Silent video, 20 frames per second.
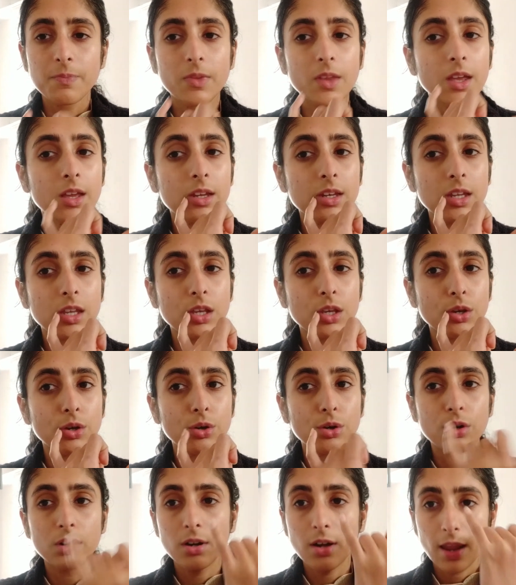and
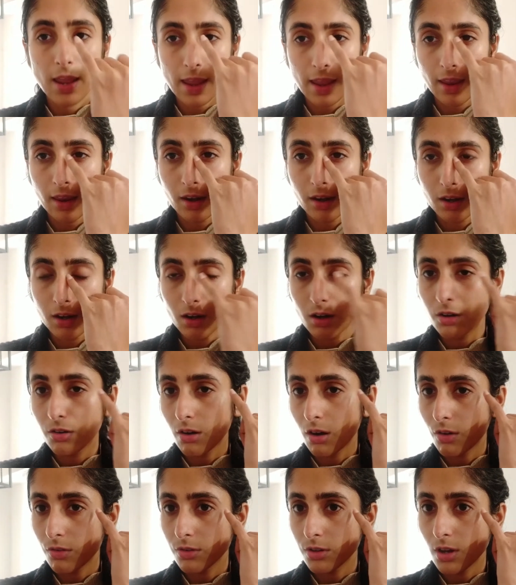here and
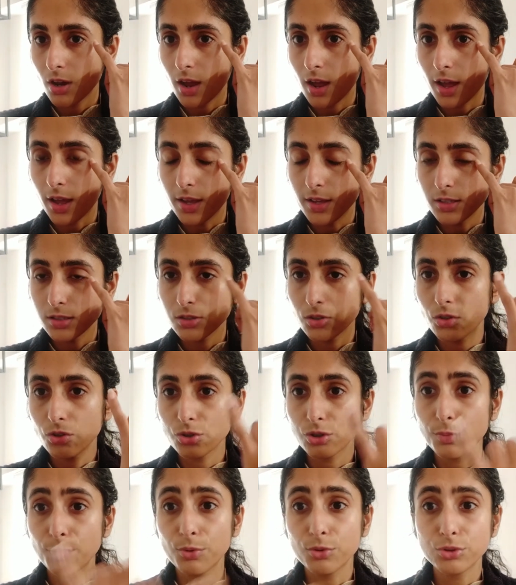around your eyes. So you're
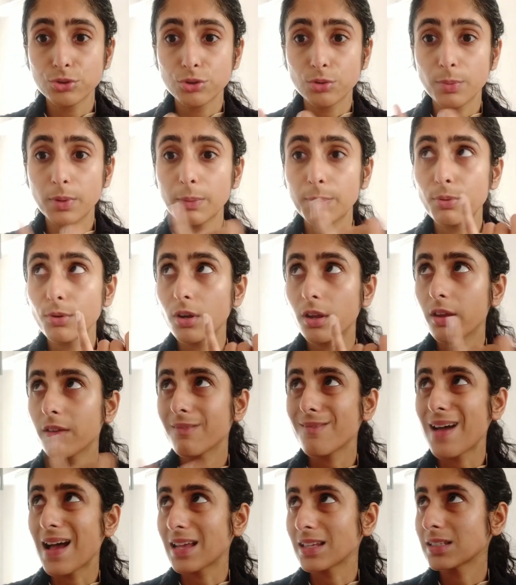supposed to be putting
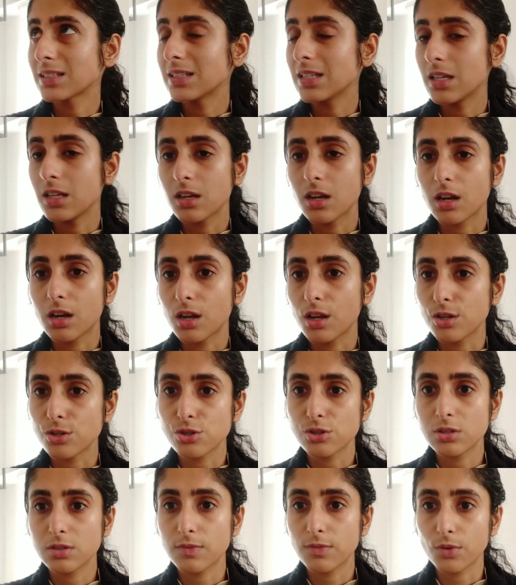Vaseline, and I
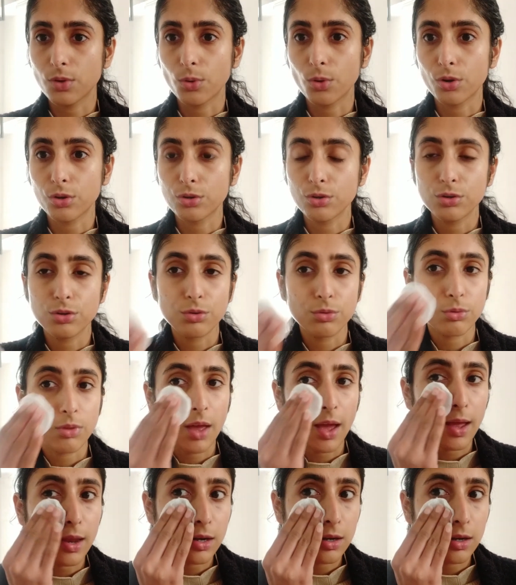just forgot to do that.